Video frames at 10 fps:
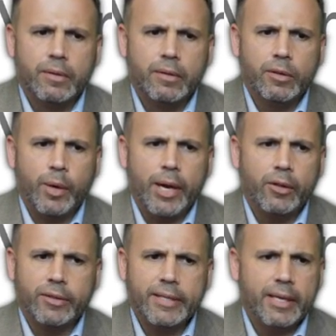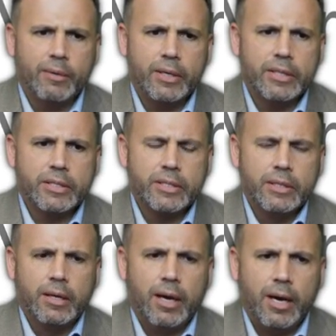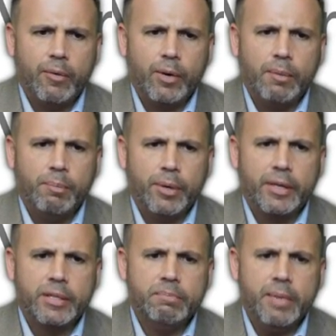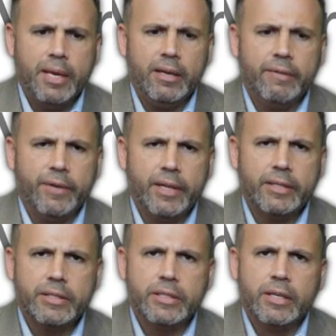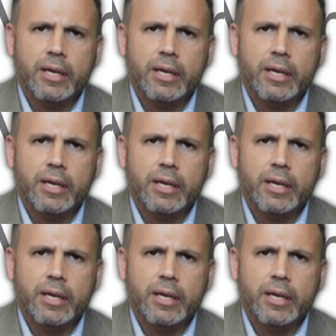The way I looked at it was, I want to book as many events